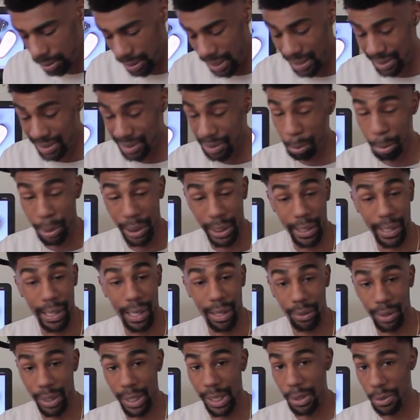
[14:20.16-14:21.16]
as to play it
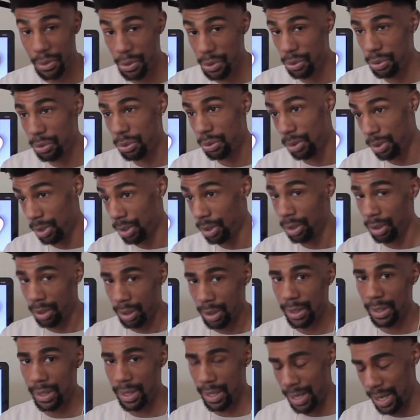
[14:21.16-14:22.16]
out loud too,
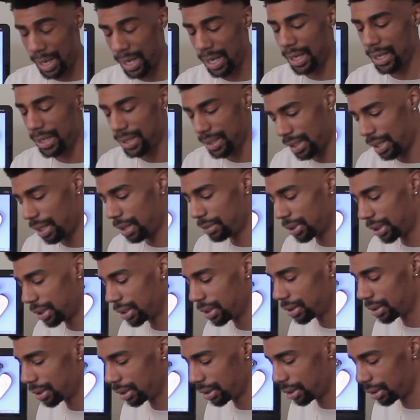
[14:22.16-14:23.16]
9 times out
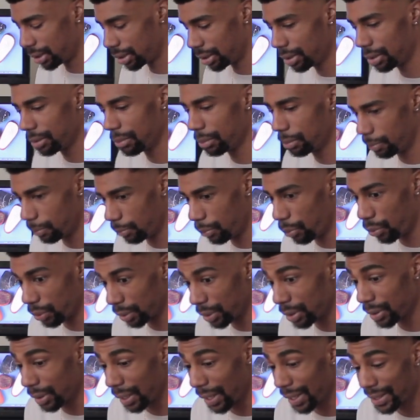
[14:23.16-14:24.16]
of 10, more
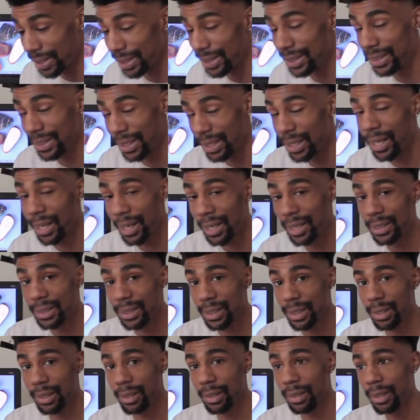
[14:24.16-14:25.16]
than likely 10 out of
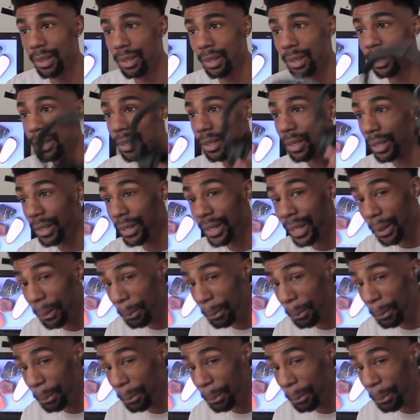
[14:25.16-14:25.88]
10, they